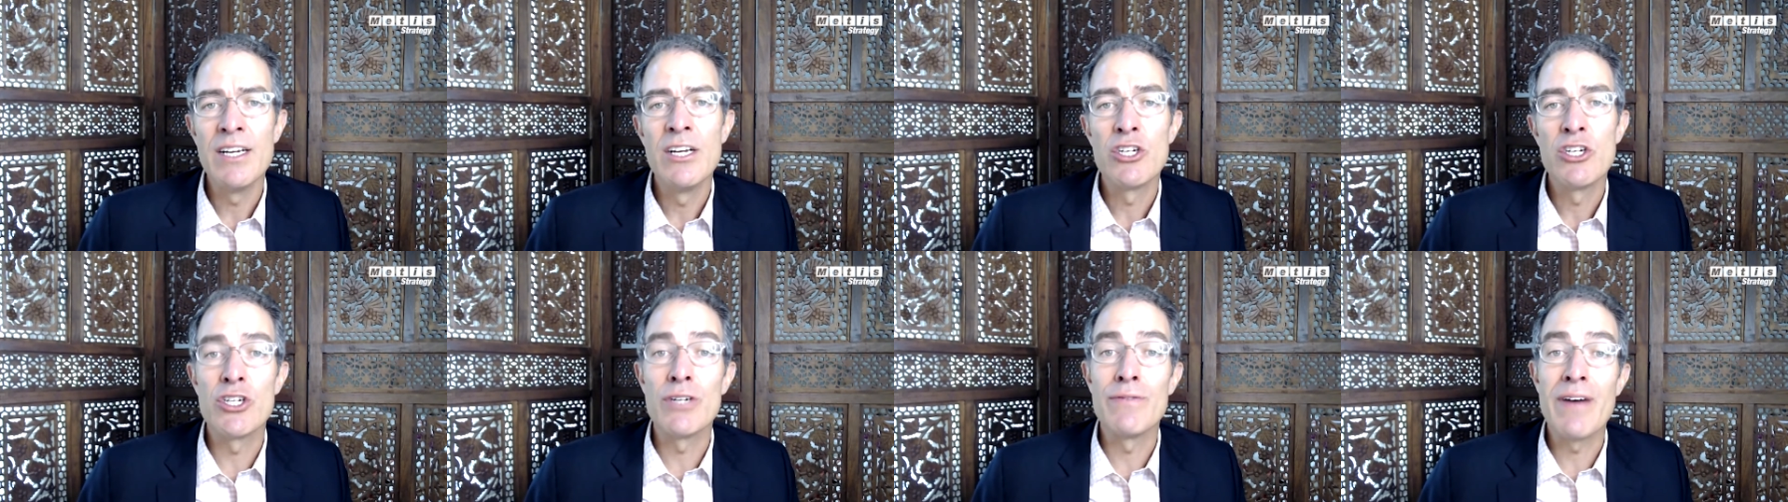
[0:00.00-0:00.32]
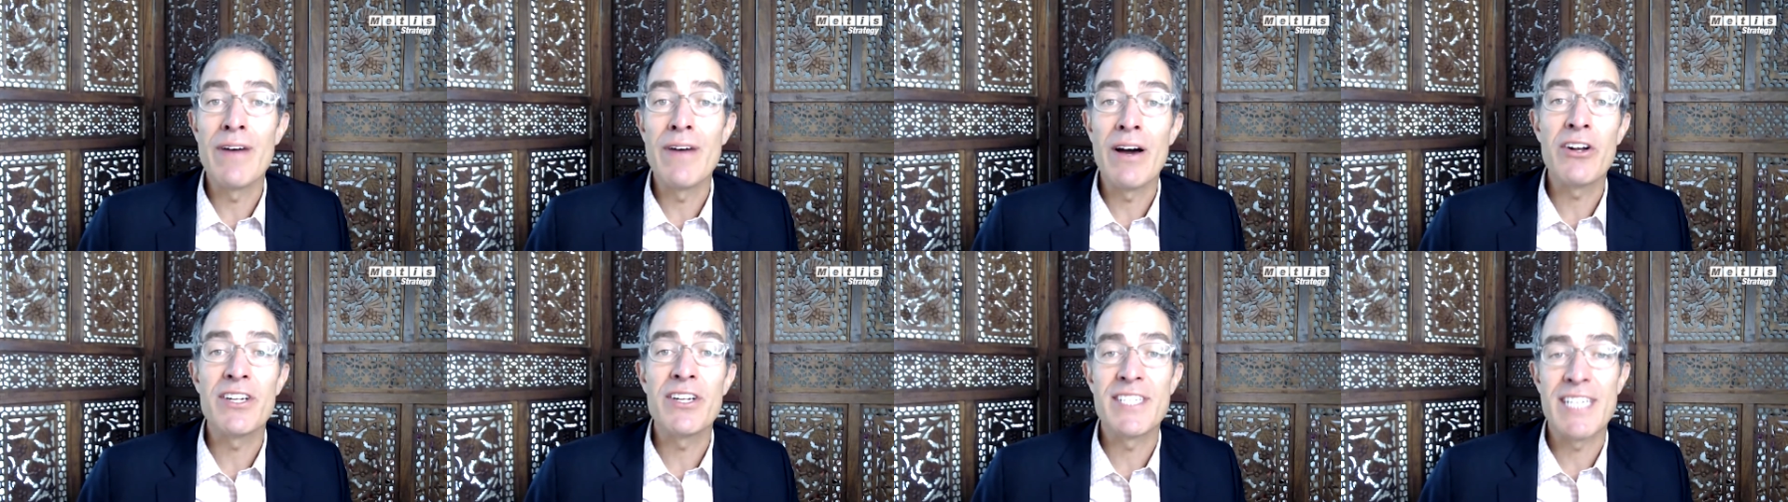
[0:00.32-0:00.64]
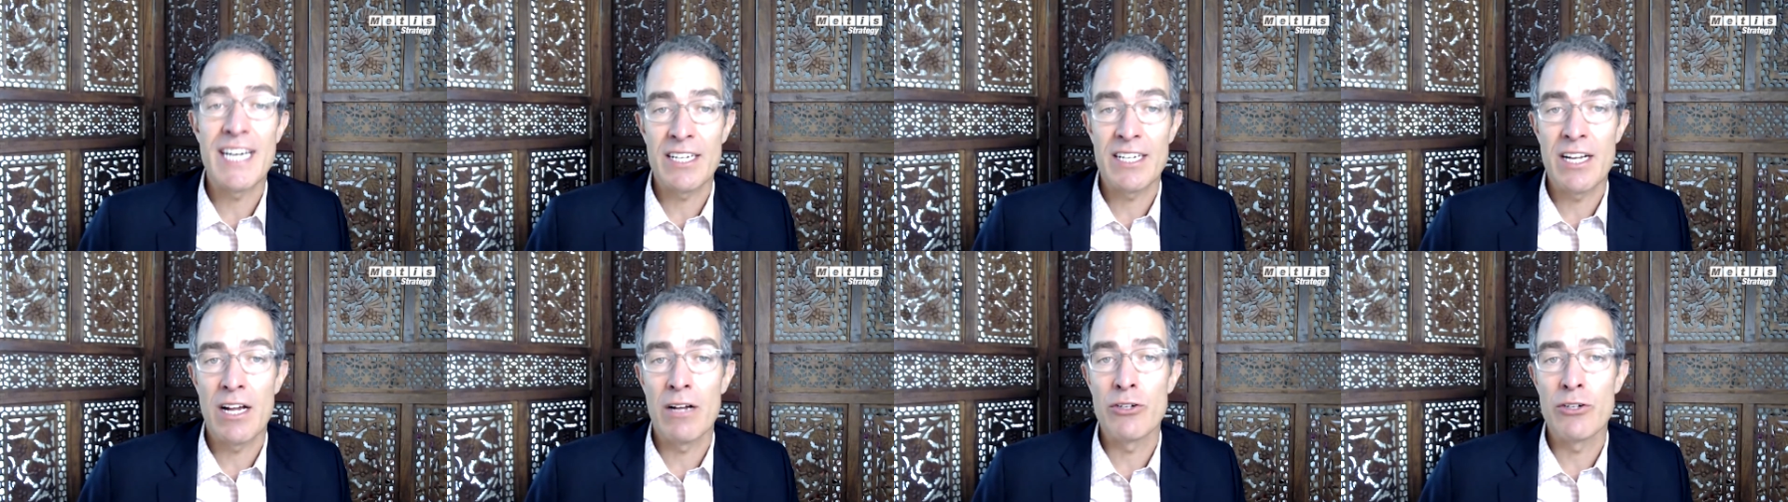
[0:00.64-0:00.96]
she founded a
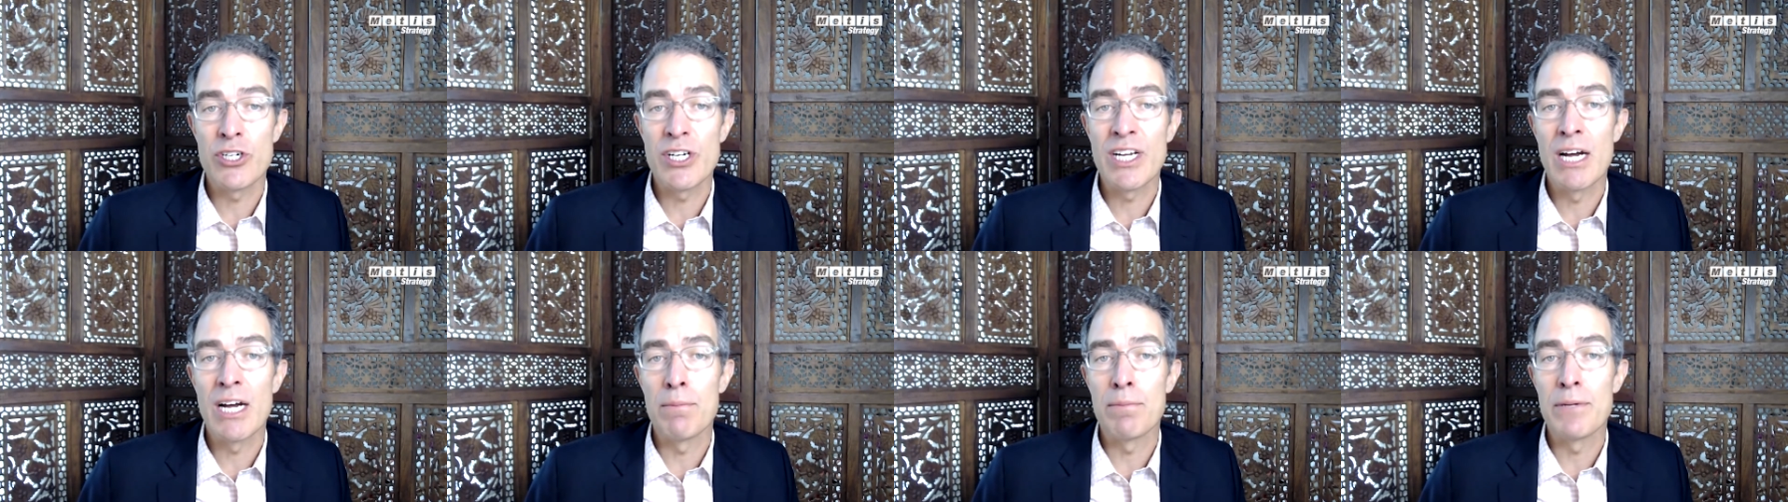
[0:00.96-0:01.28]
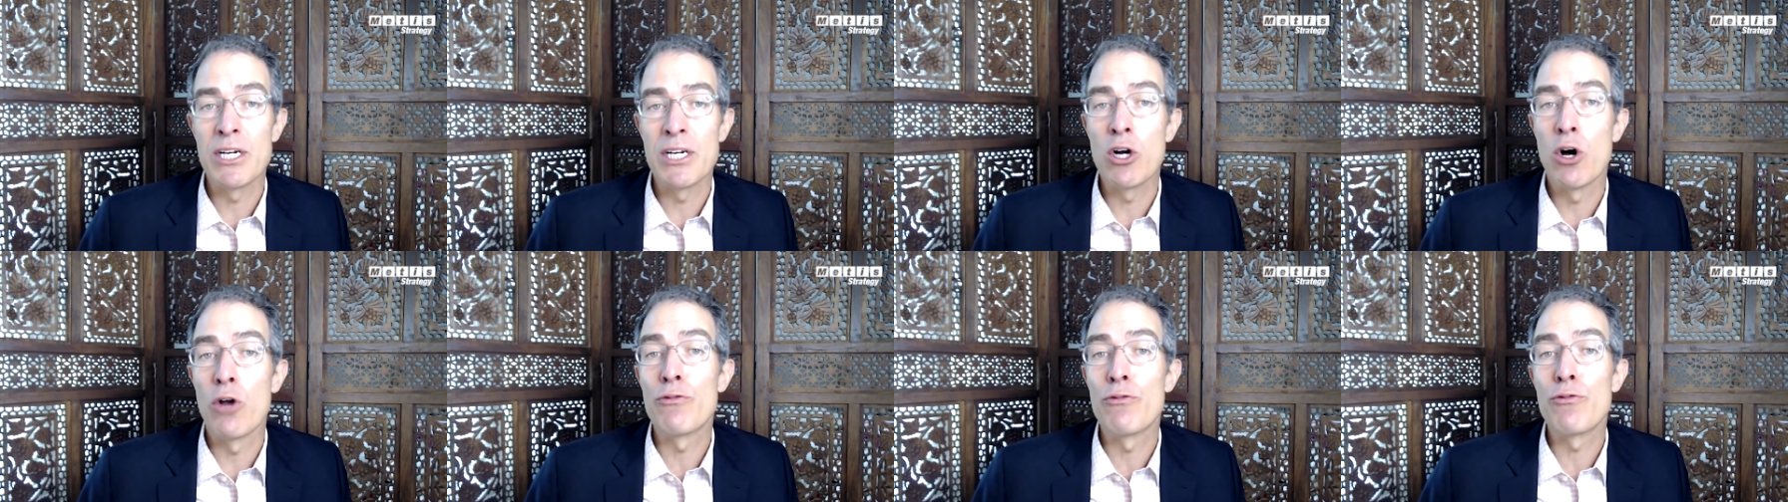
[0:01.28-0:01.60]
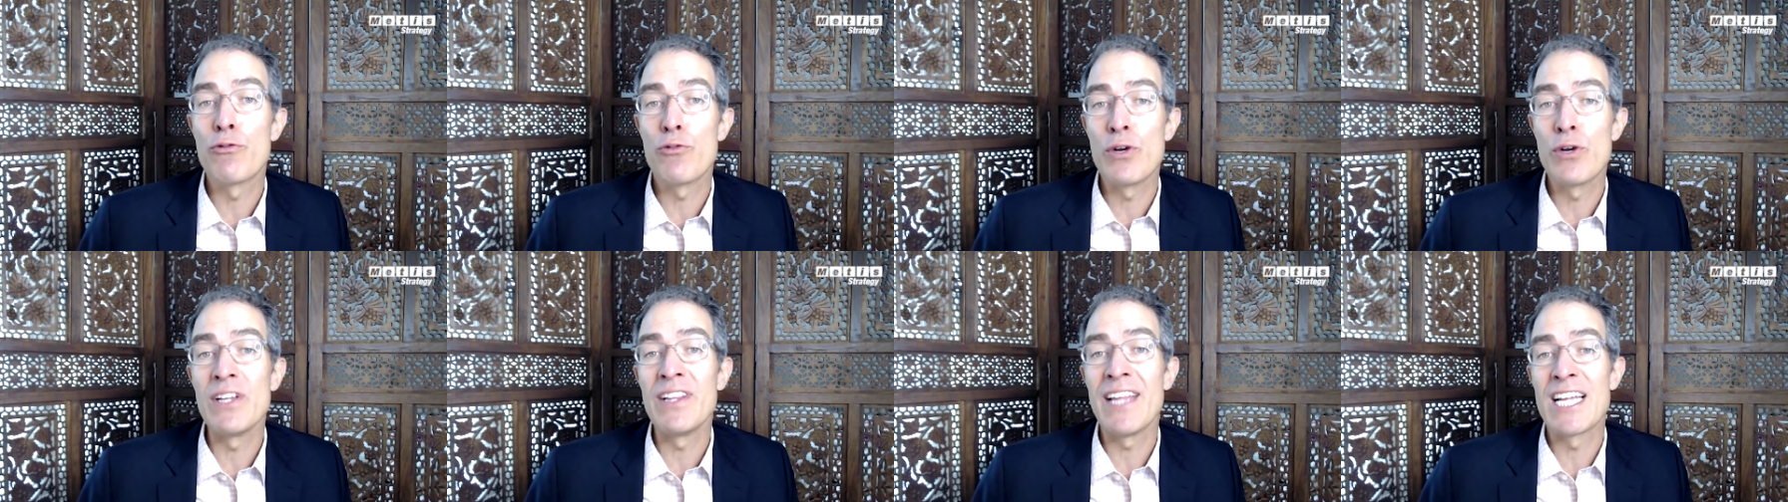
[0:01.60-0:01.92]
technology company called
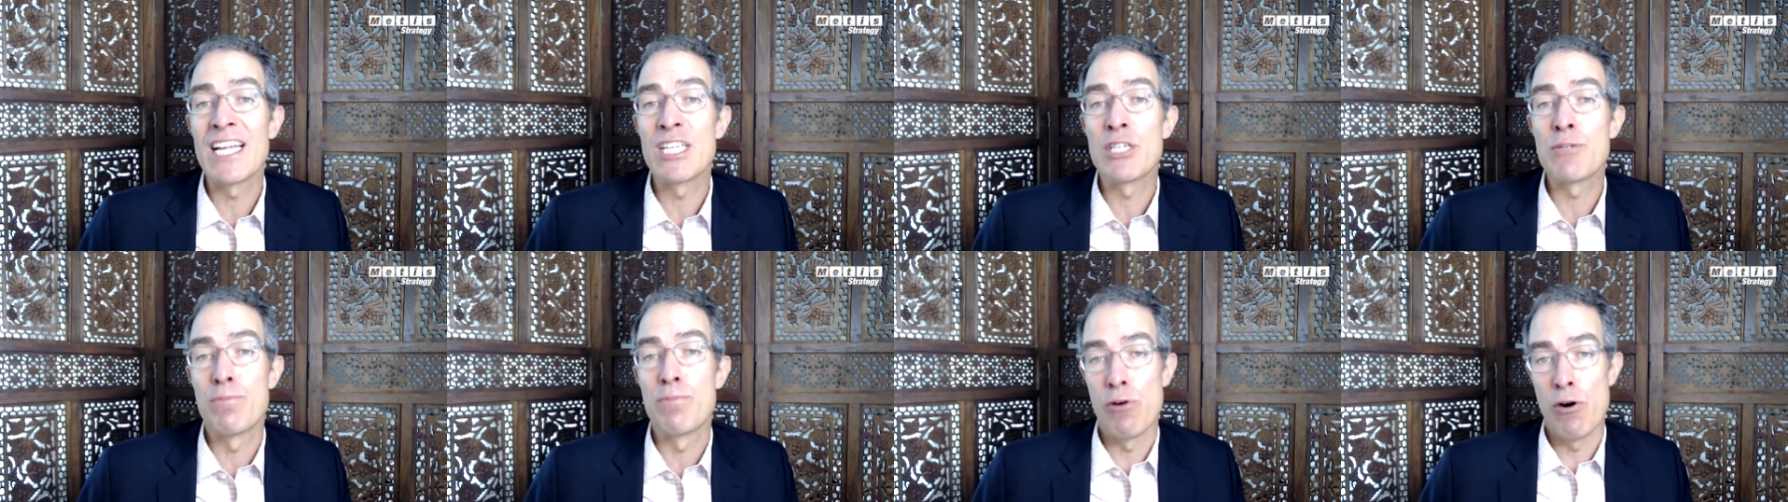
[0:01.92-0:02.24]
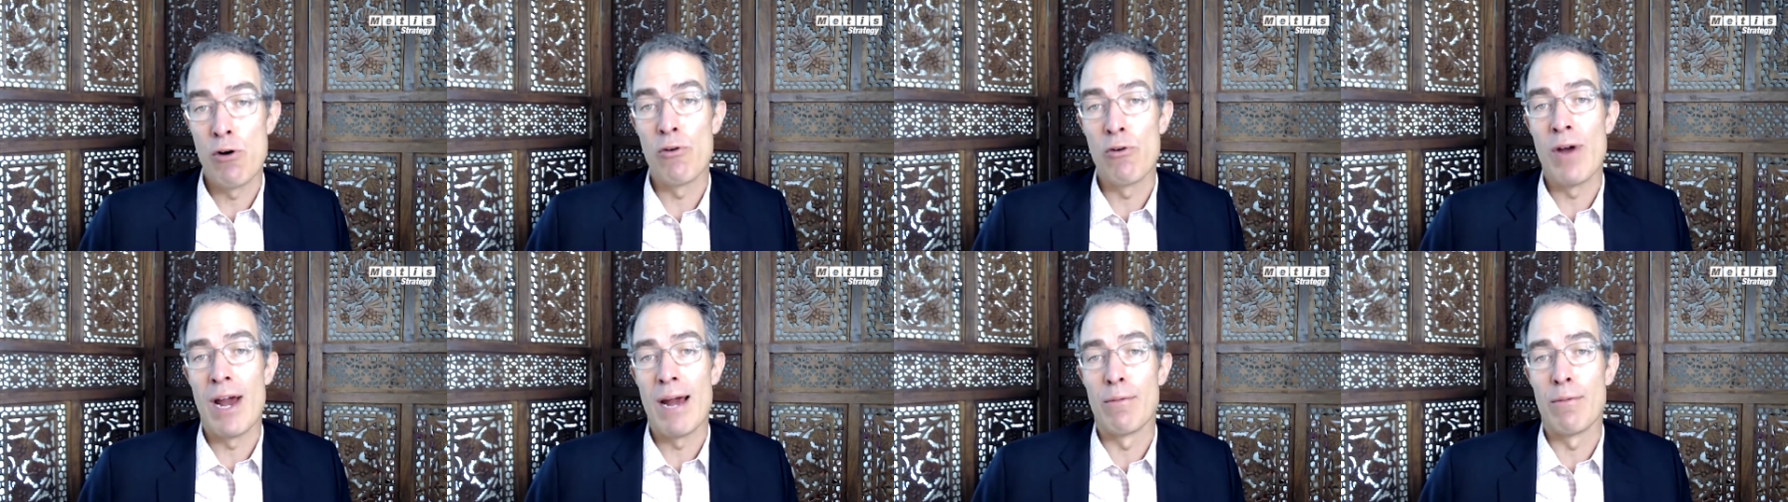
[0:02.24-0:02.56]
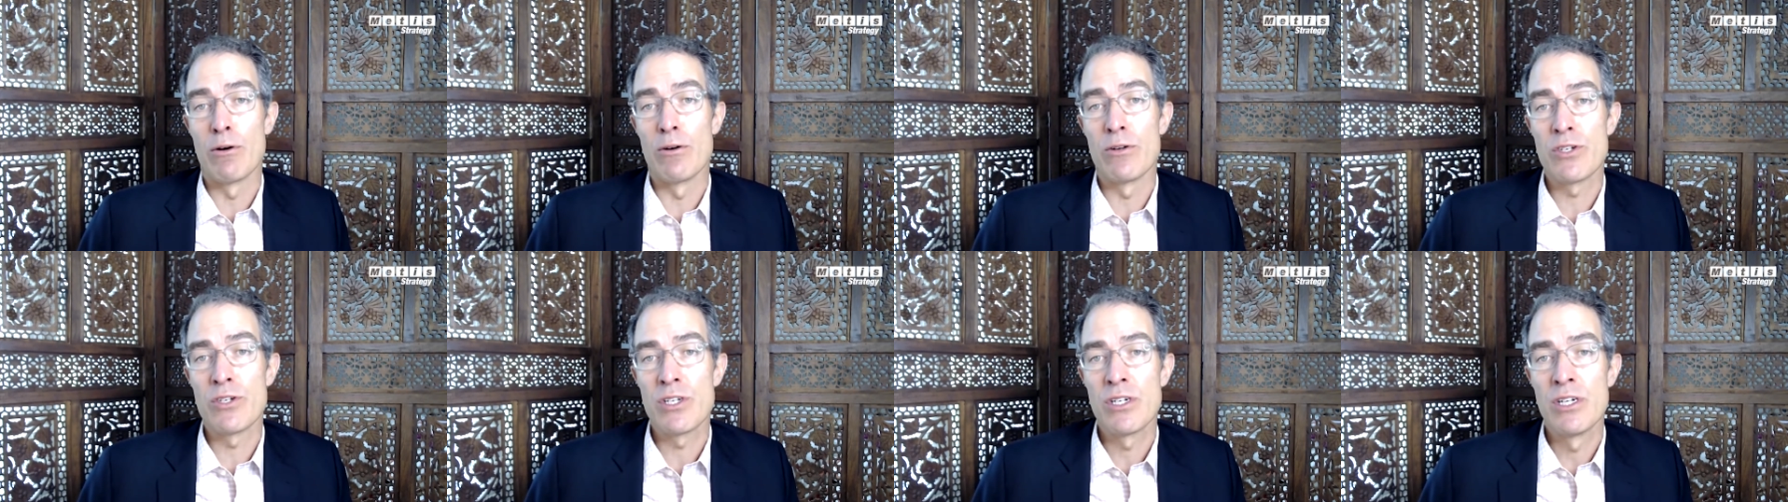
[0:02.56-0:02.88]
Freelance
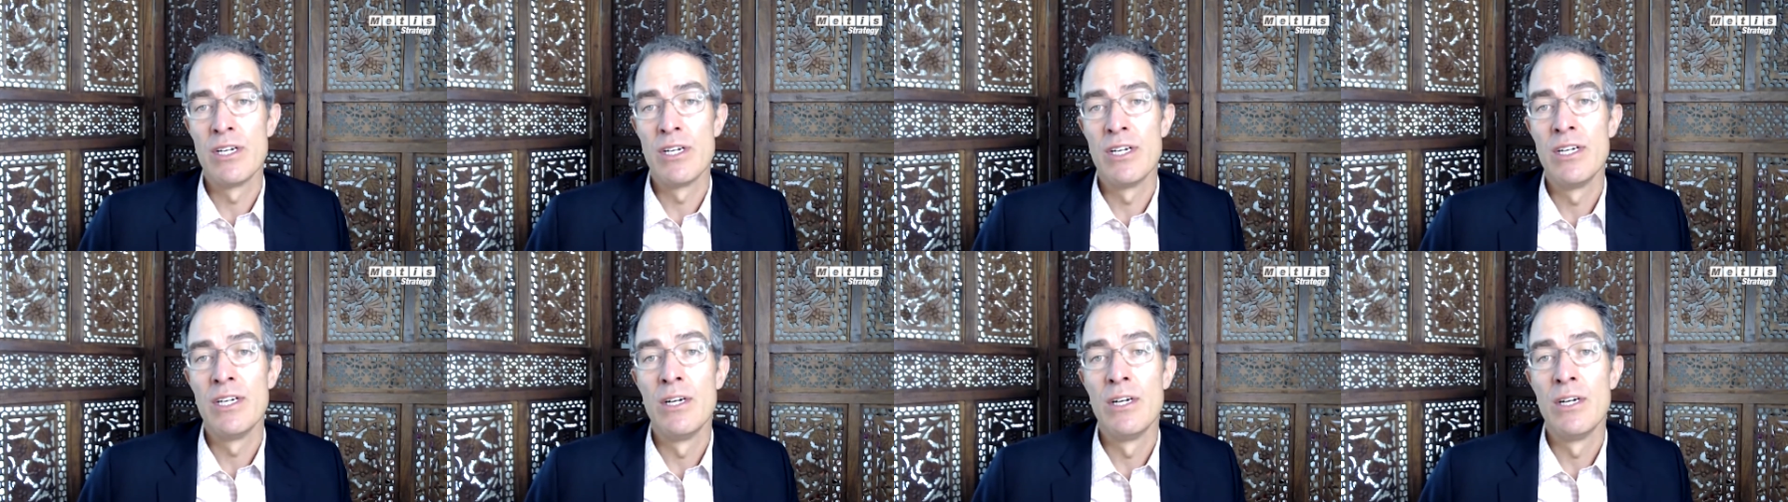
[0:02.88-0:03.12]
Programmers,